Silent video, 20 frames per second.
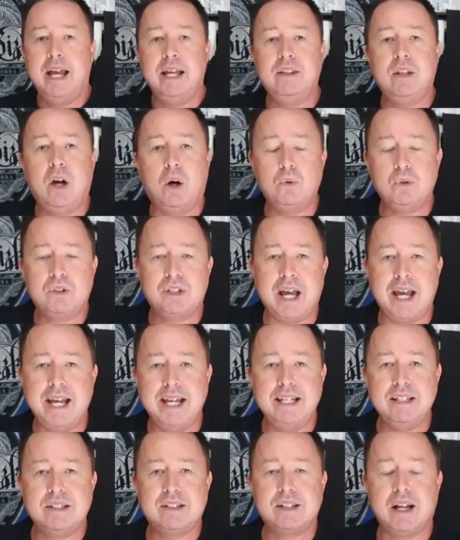in those
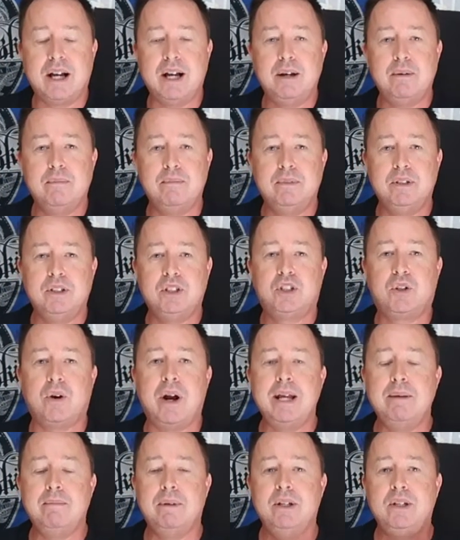days,
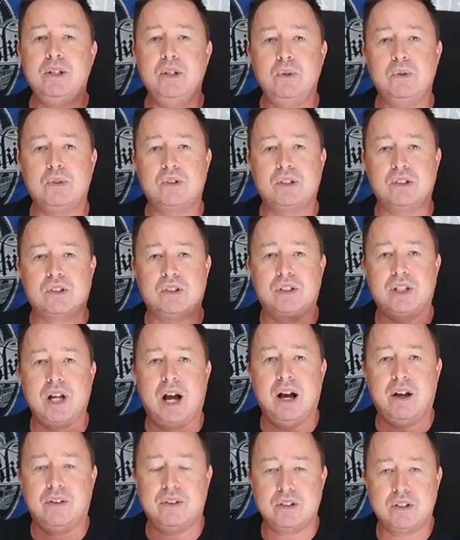Drayman used to
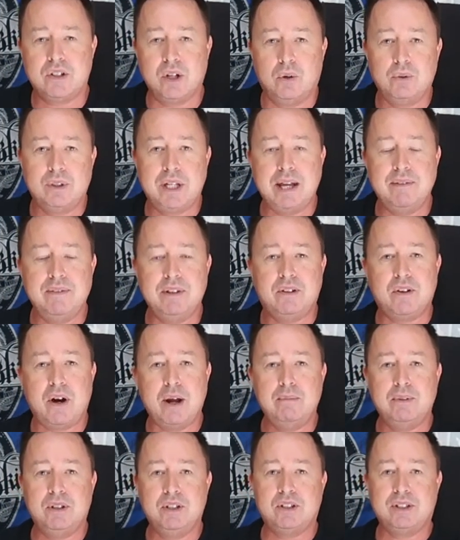start the show, David
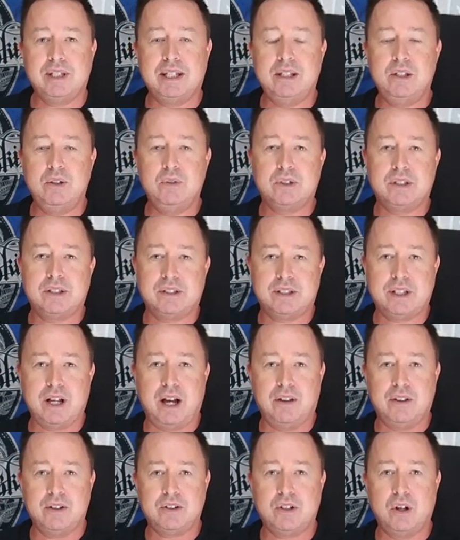Drayman, the singer, used to
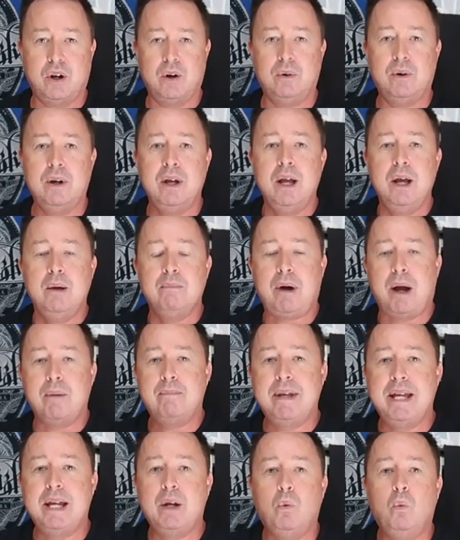start the show
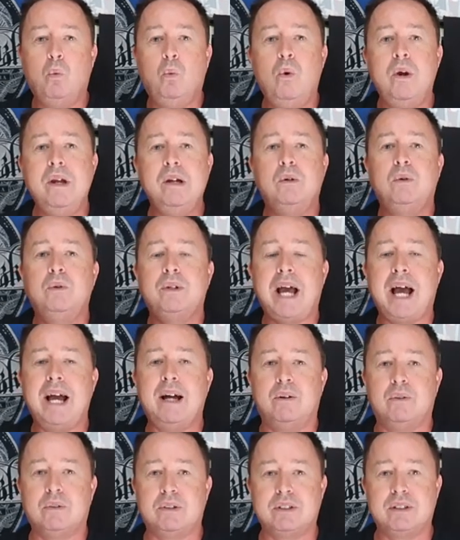by being wheeled
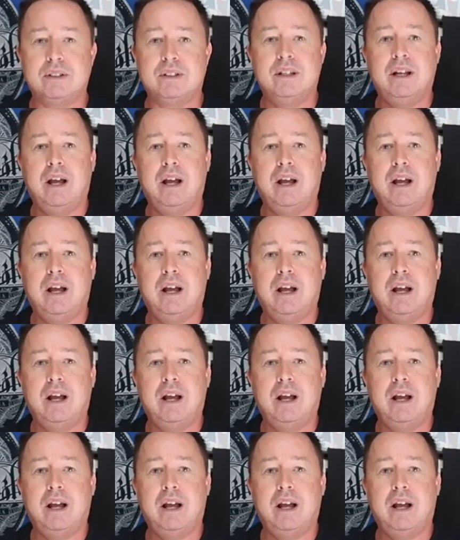out